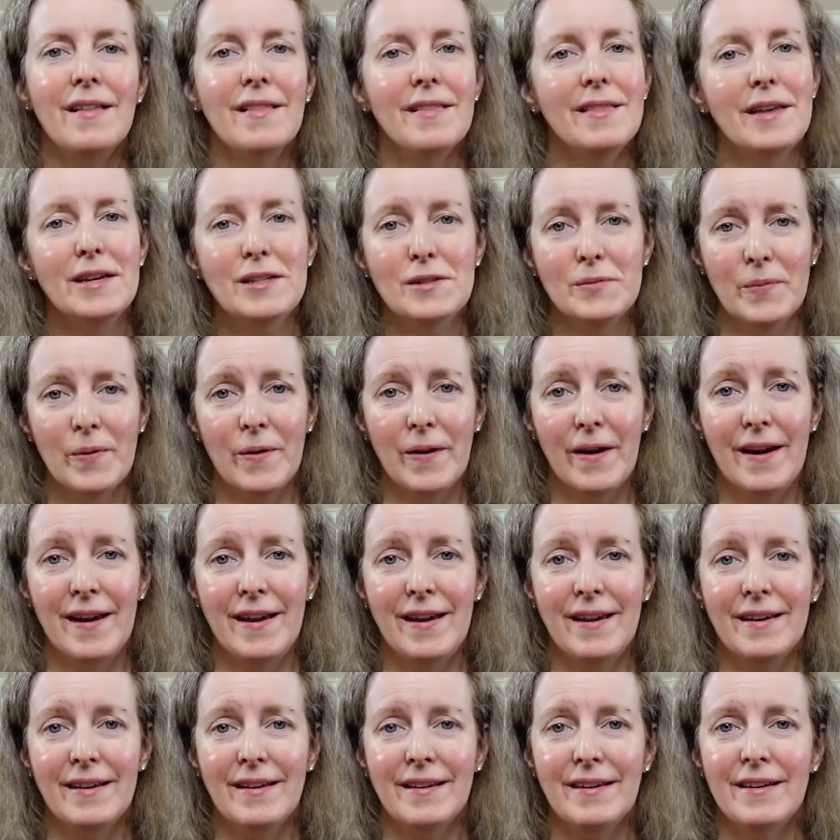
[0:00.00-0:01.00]
Let's
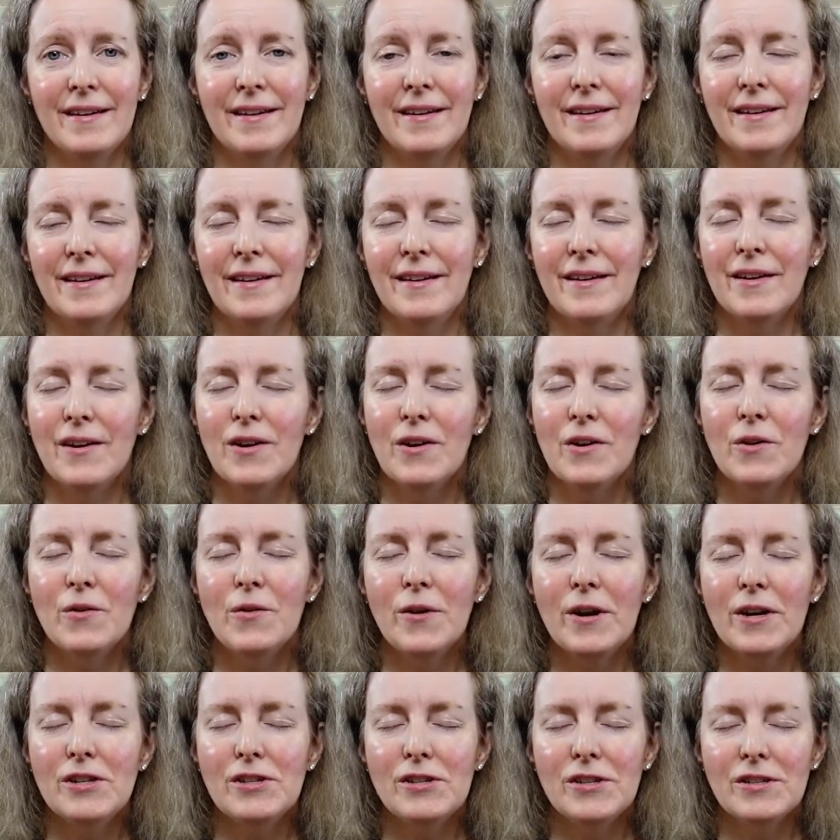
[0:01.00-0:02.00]
pray.
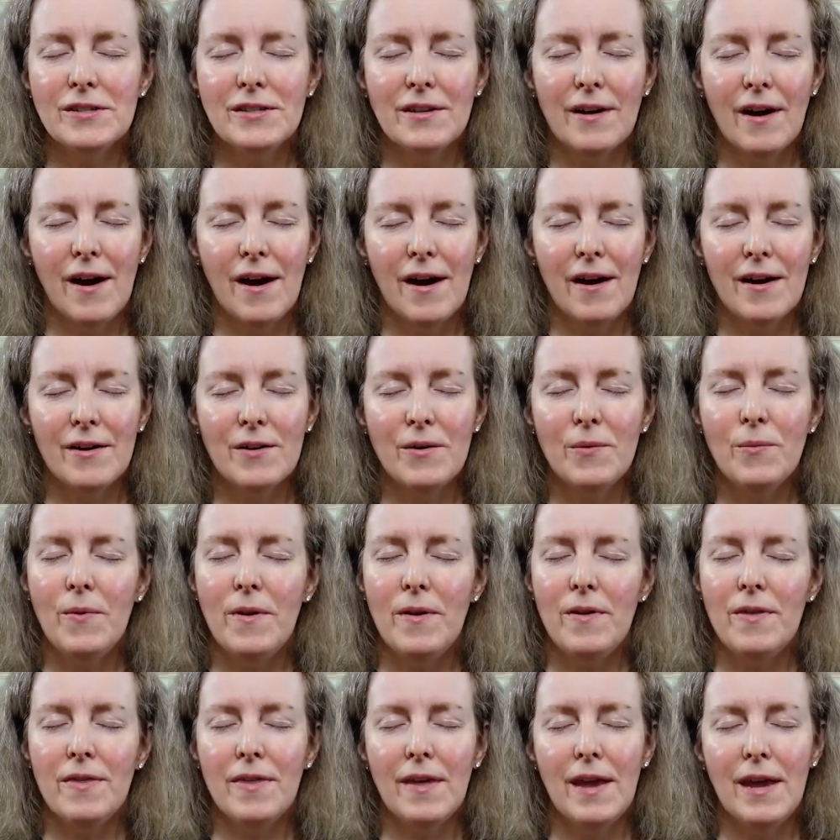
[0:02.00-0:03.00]
Gracious God,
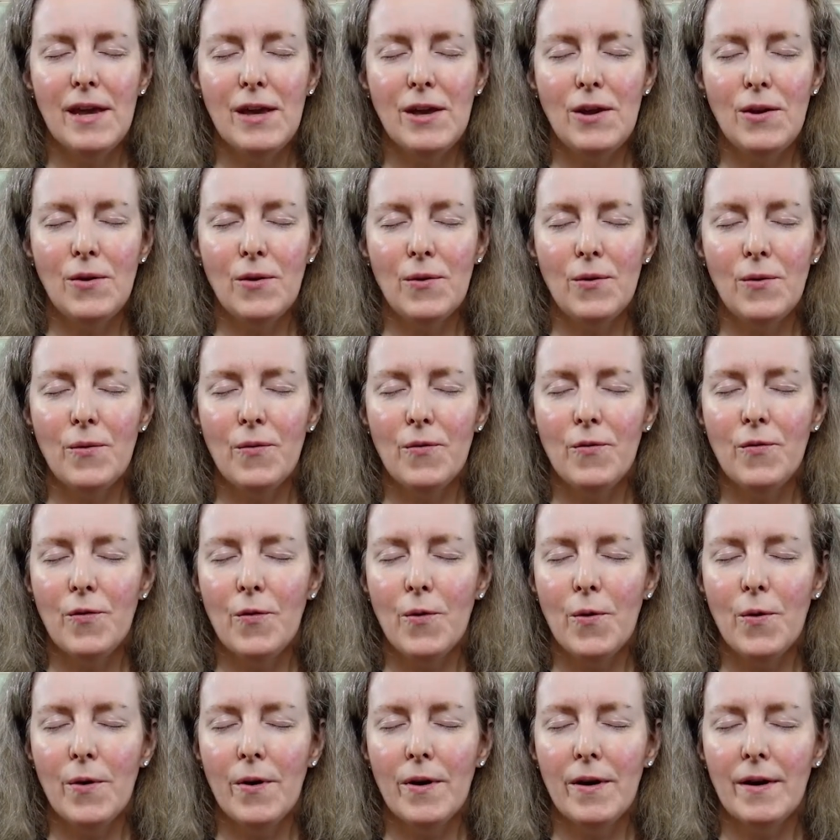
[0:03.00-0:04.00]
we thank you
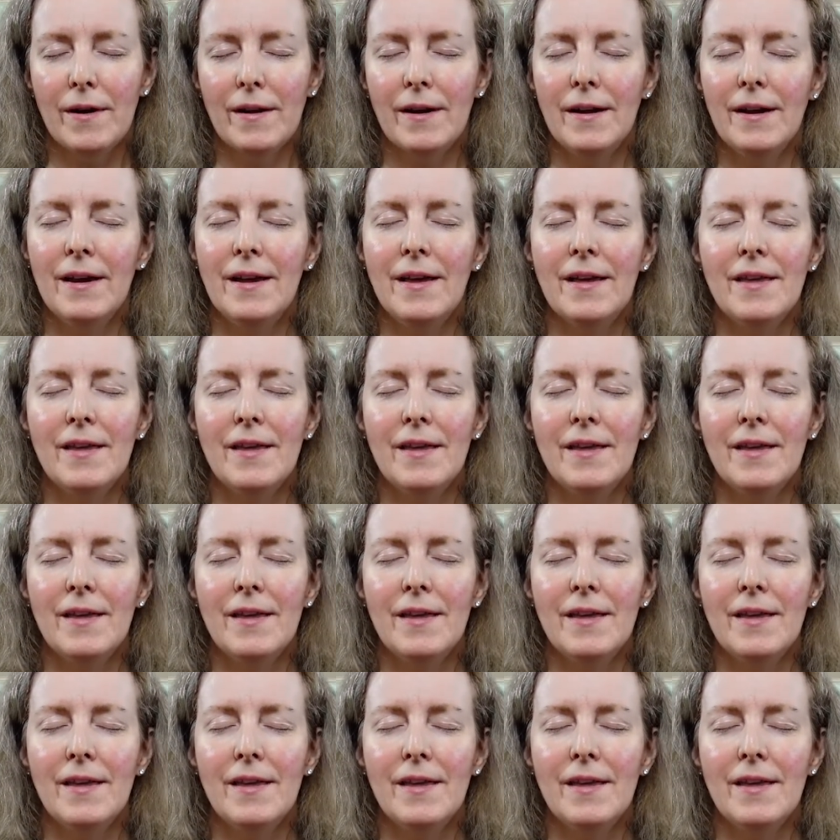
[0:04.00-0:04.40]
for